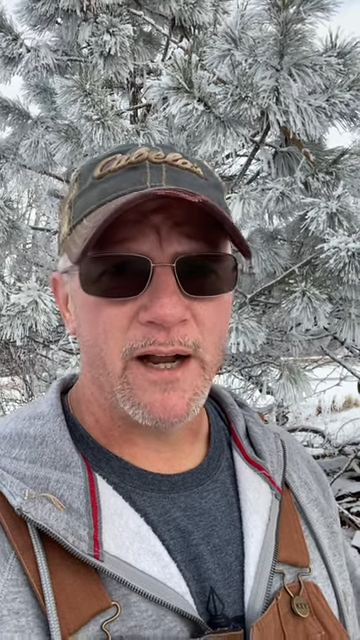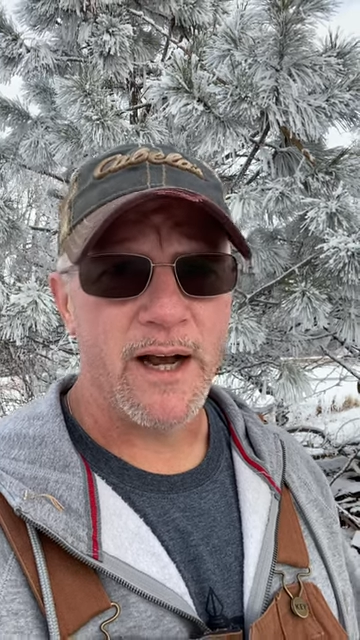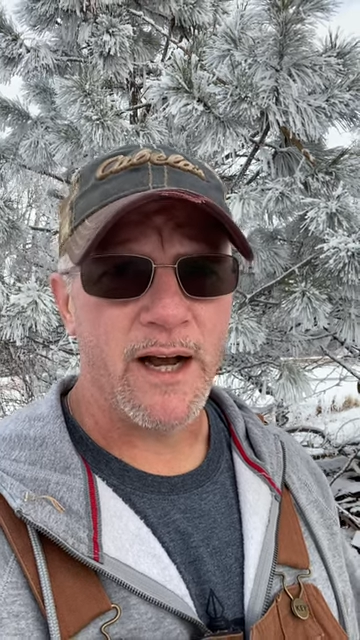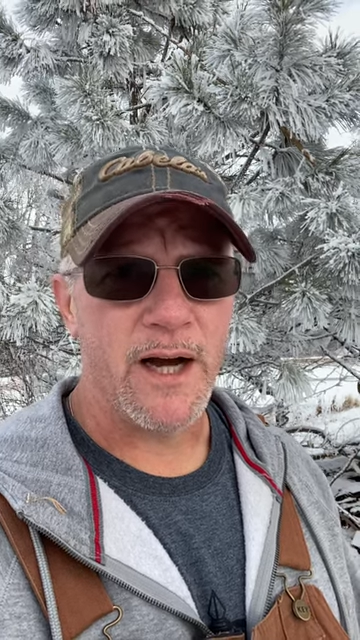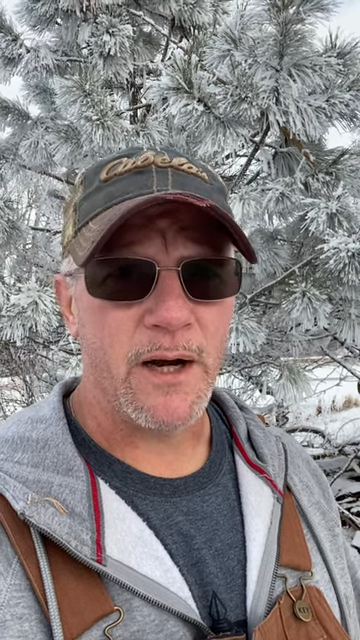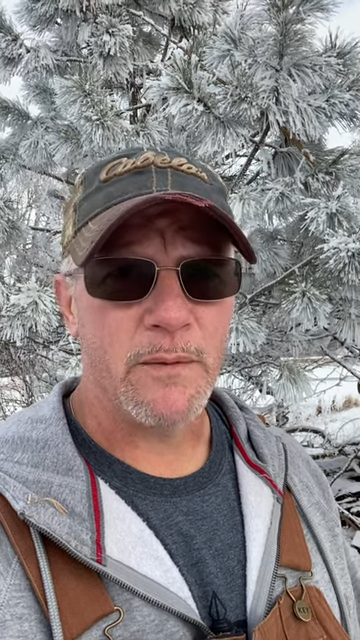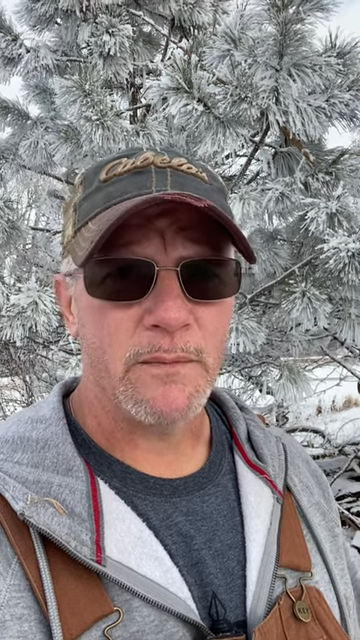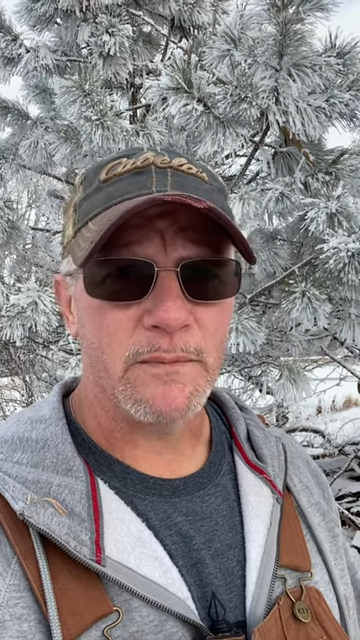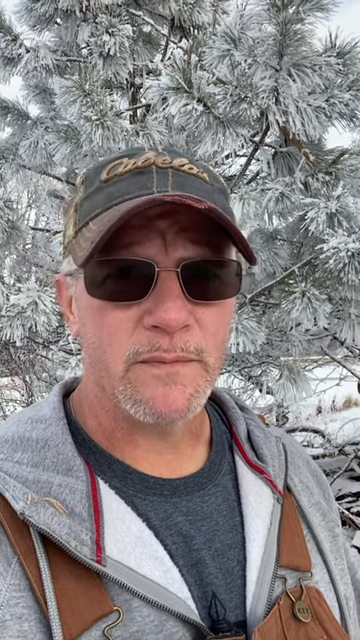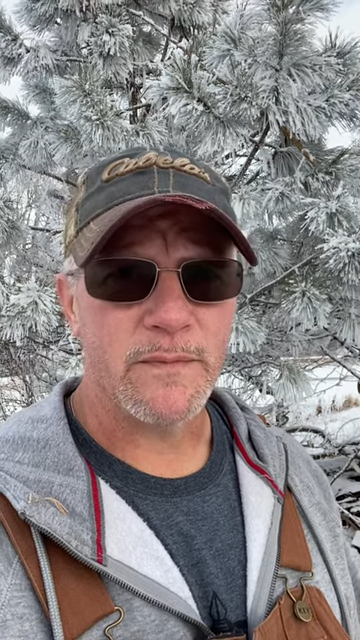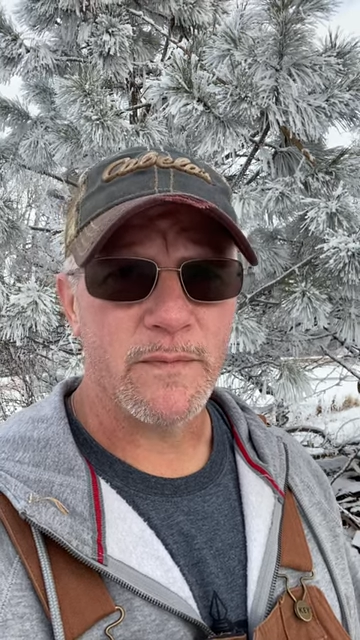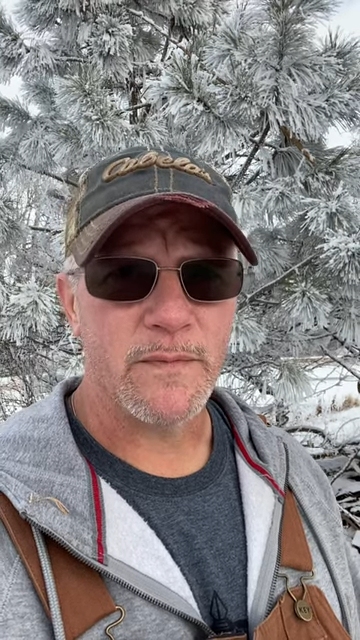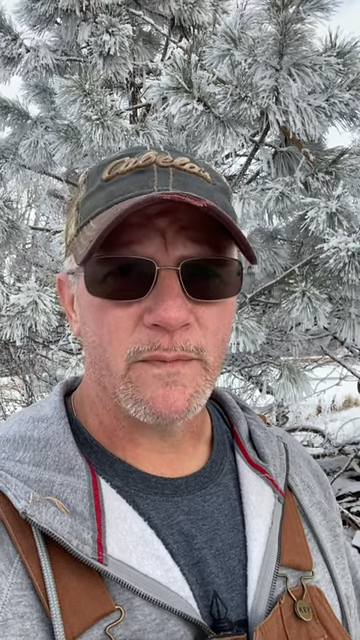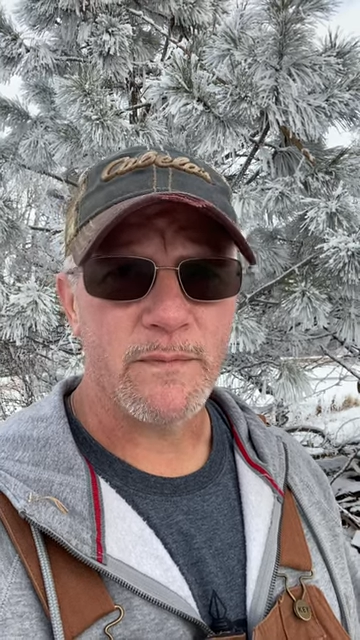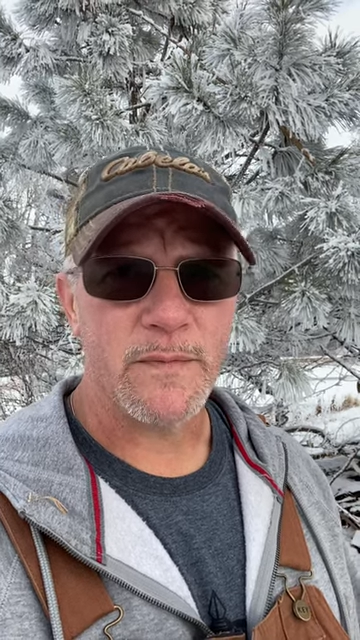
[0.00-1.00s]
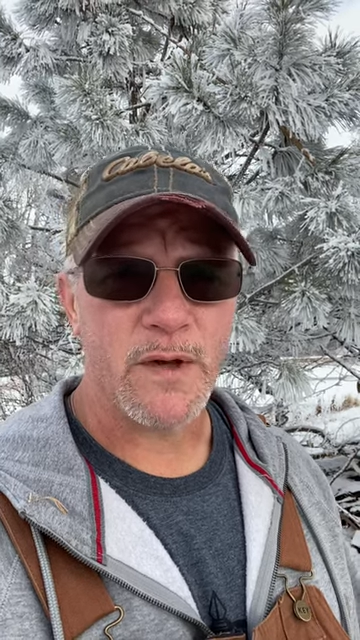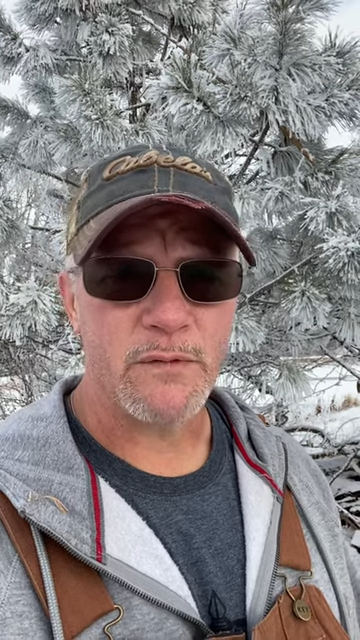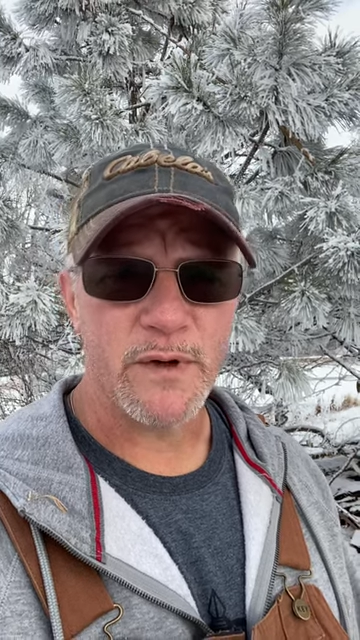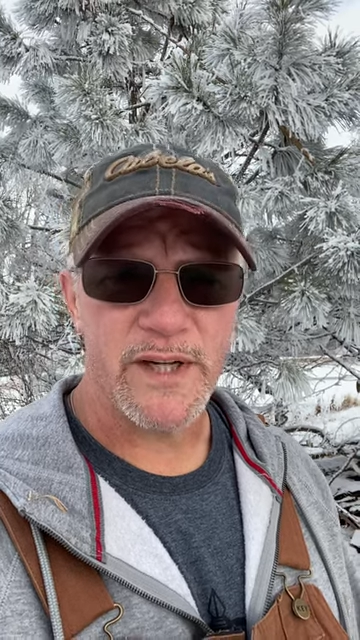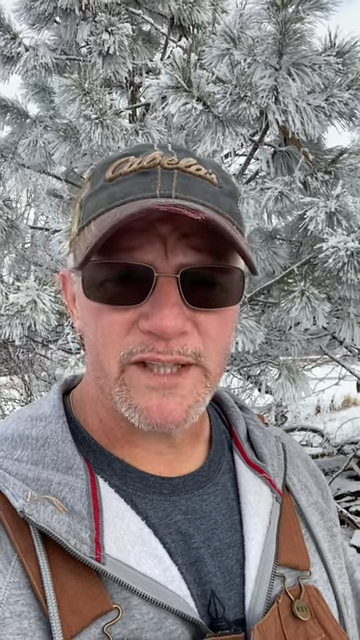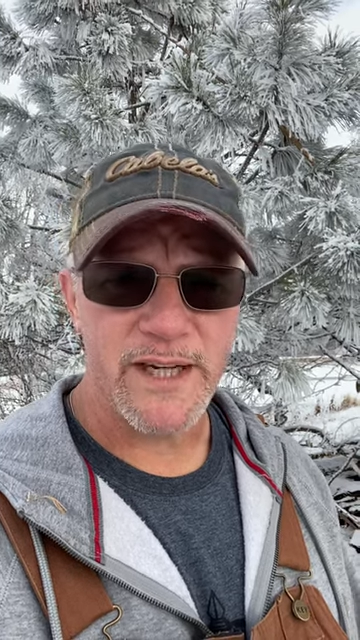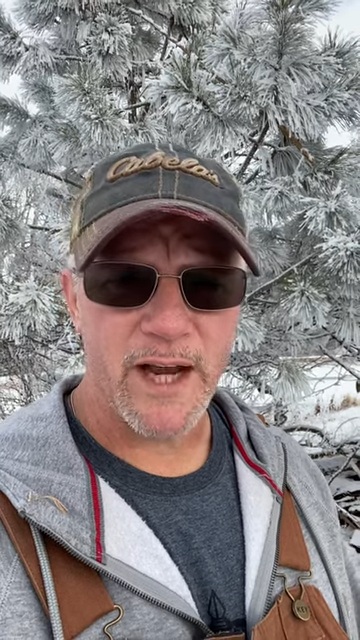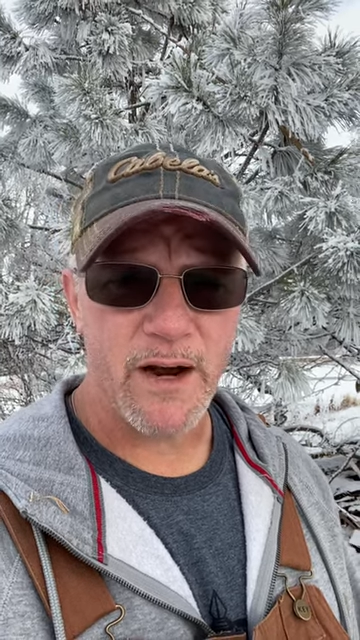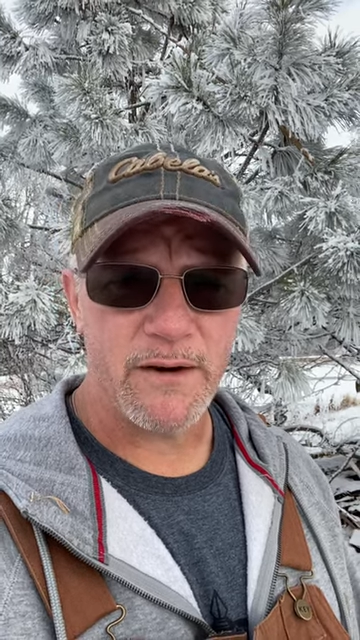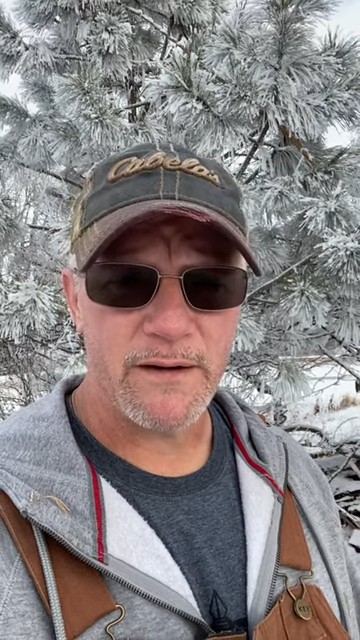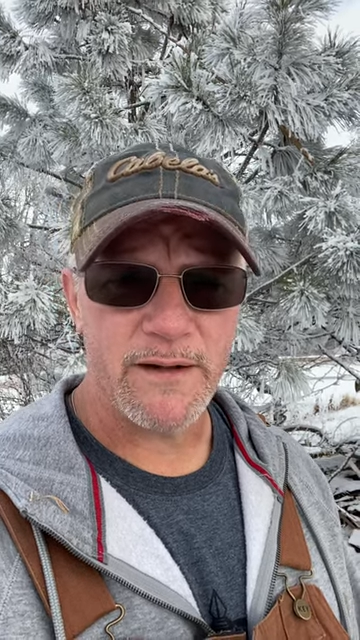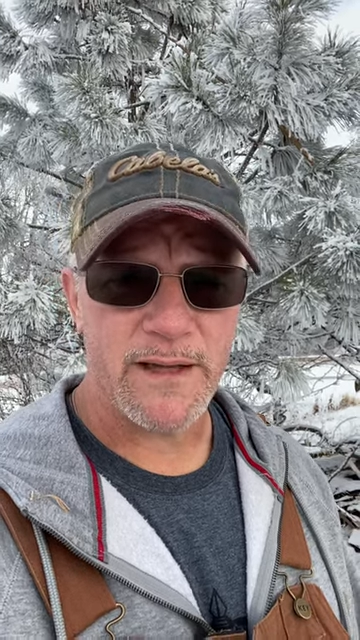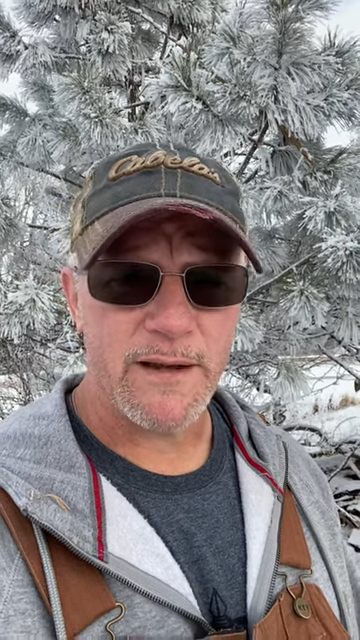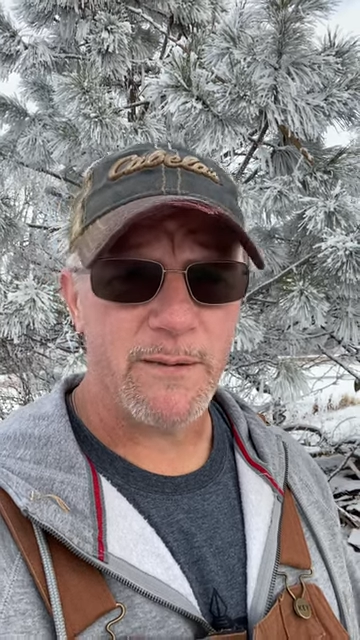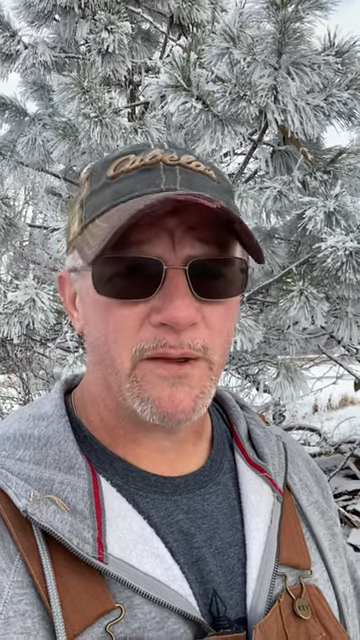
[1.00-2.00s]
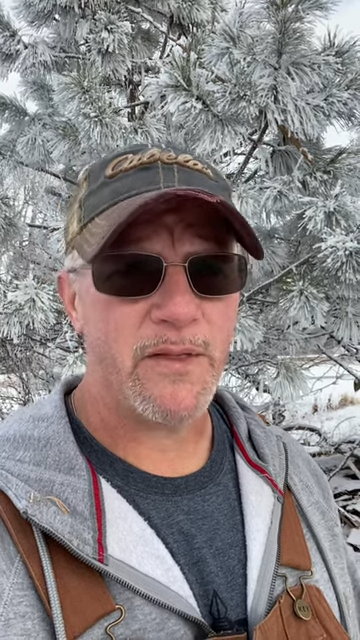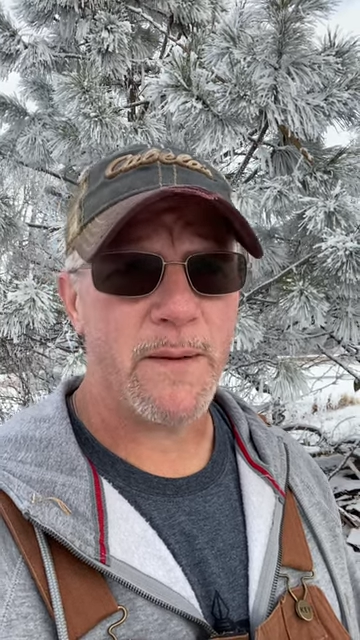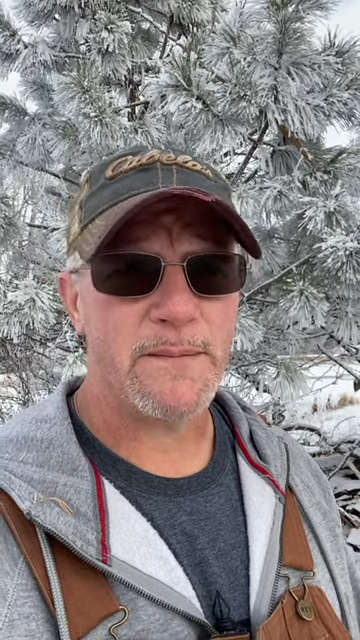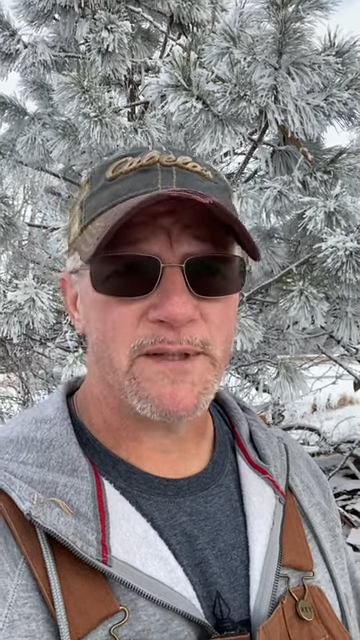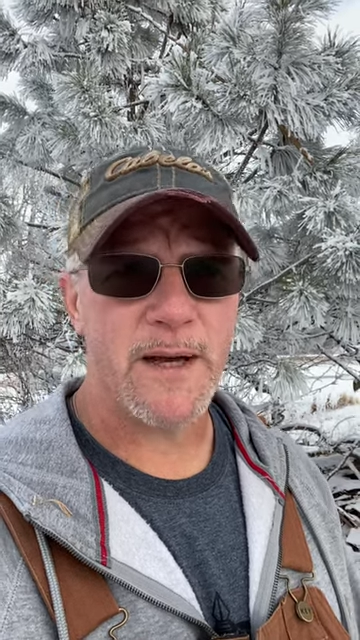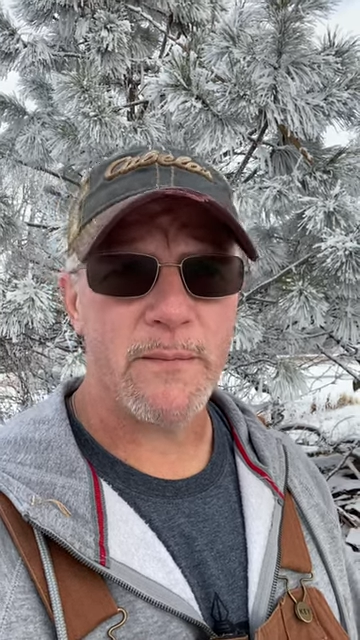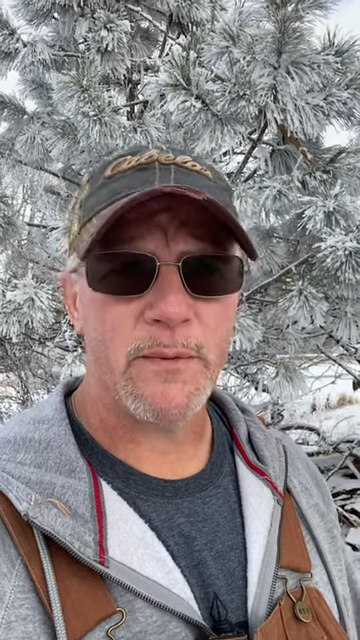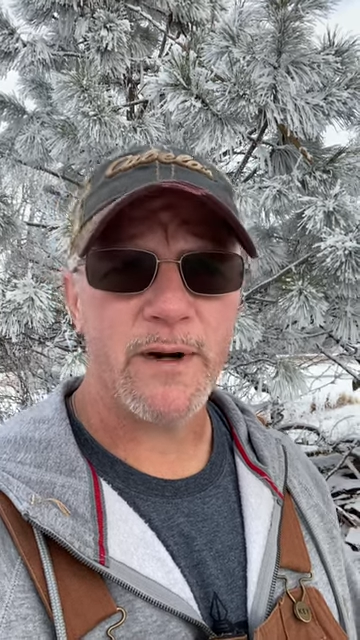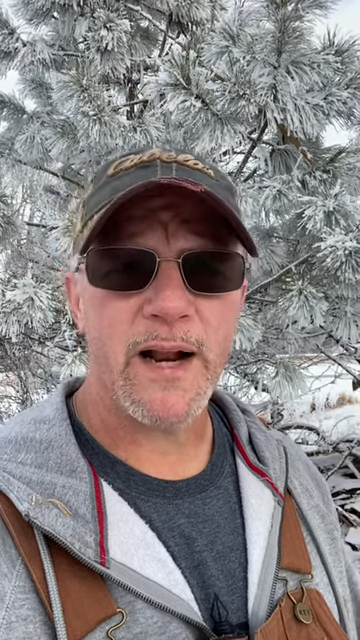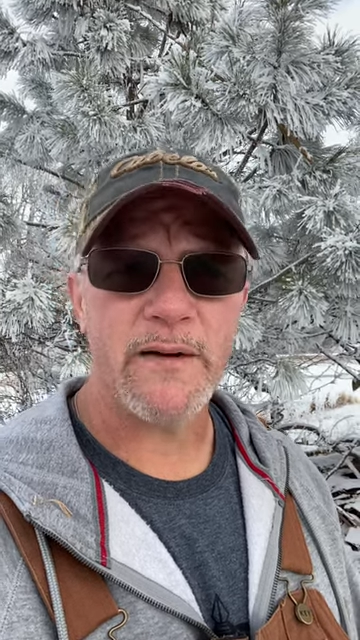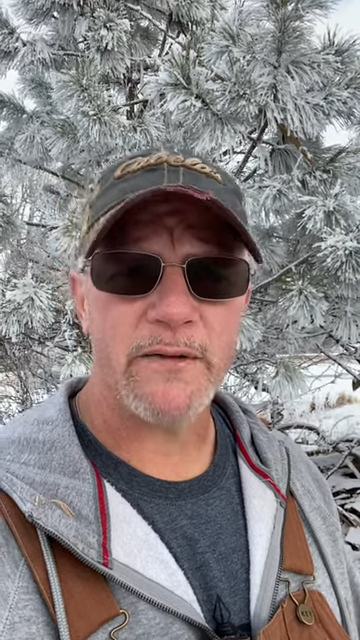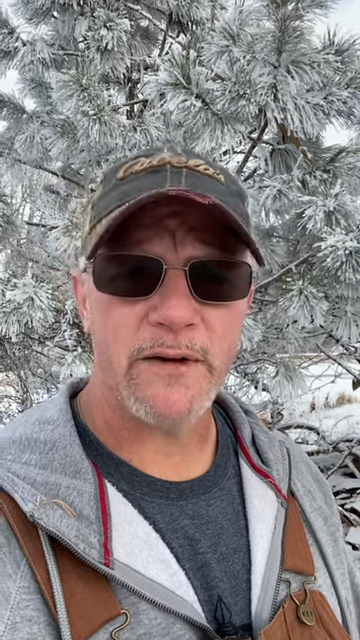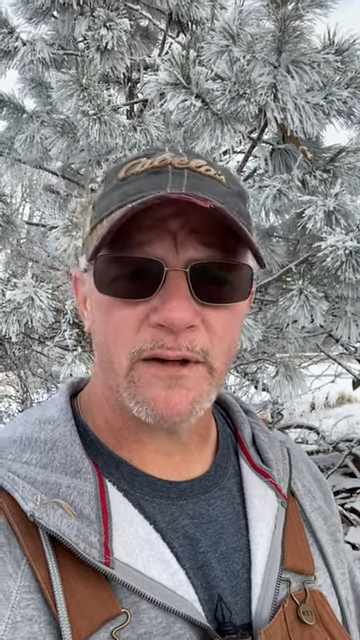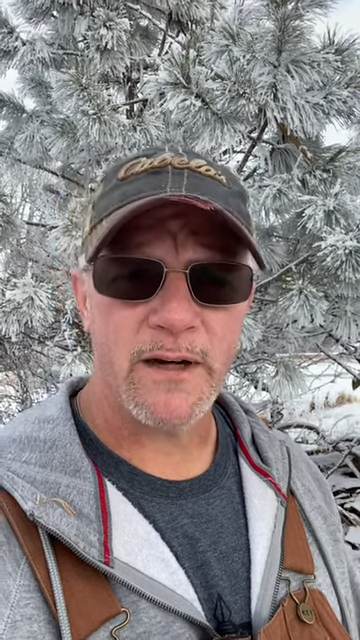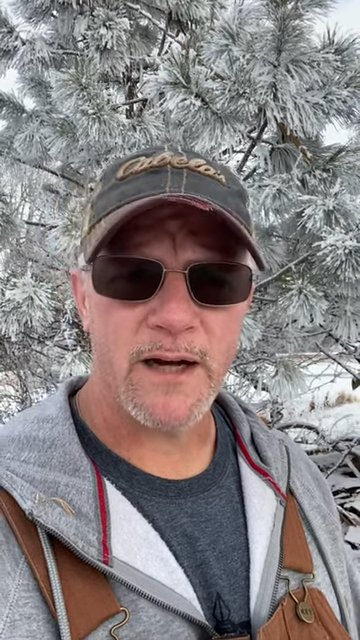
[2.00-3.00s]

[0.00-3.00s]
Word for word: Um, reach out, give me a thumbs up, whatever.